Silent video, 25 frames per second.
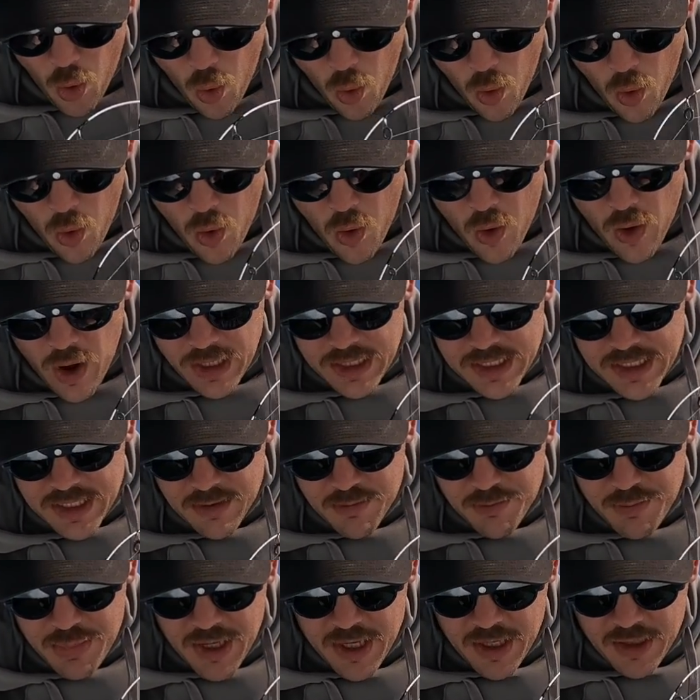Oh, I see a
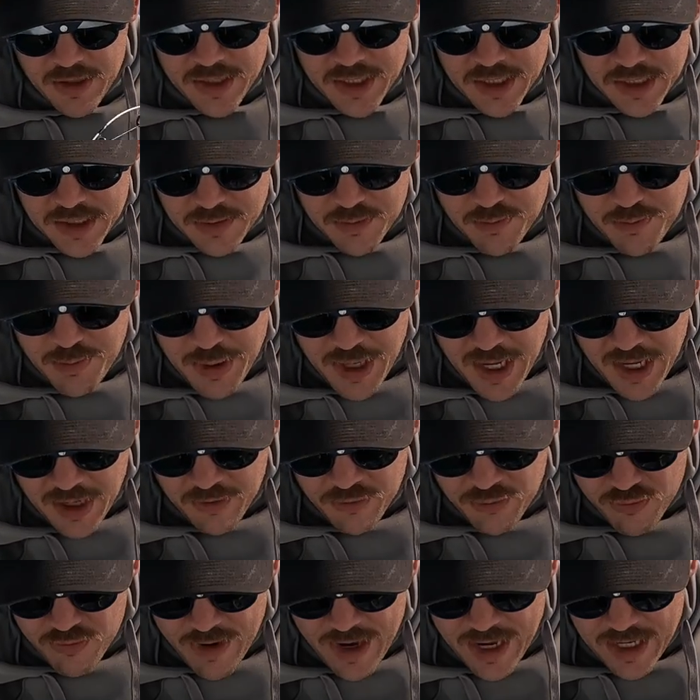big, just
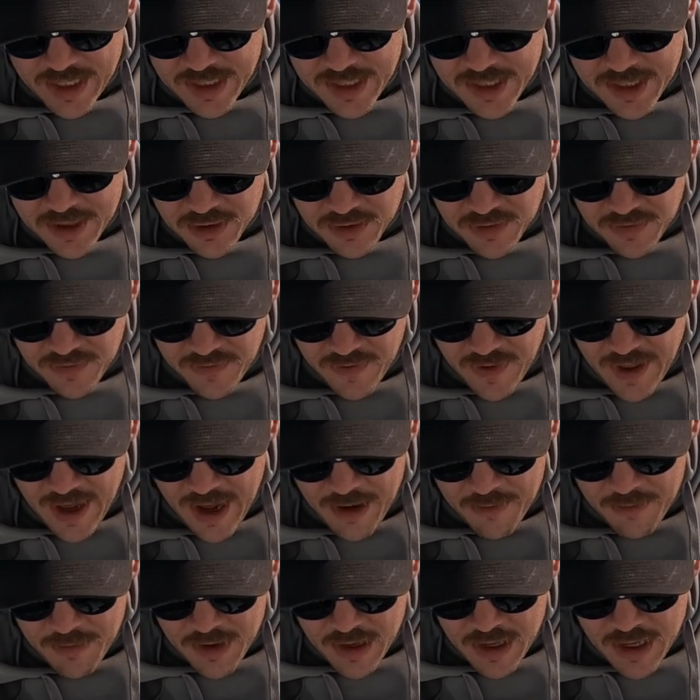big red gill
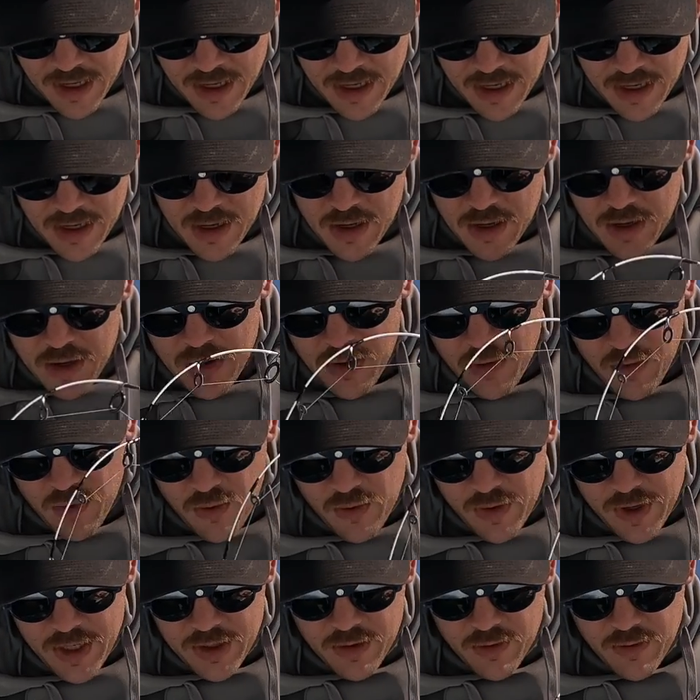flap.
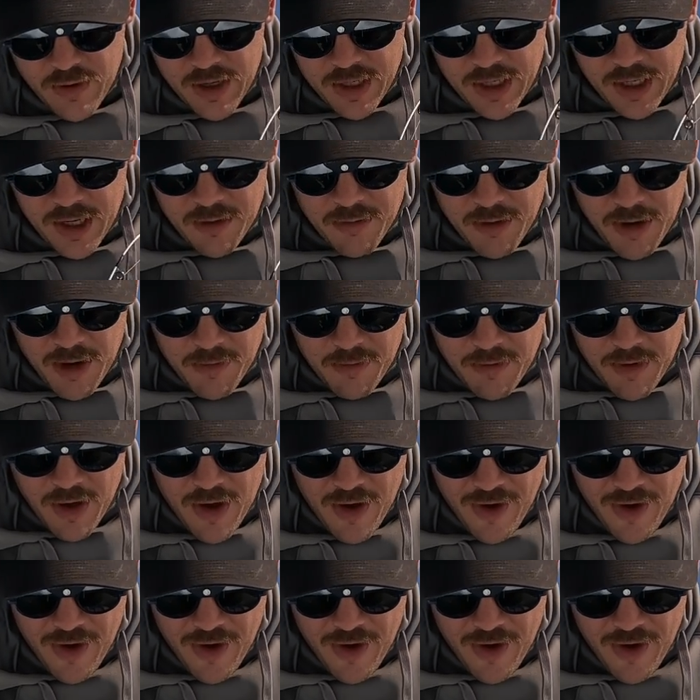Oh, he don't want to come up.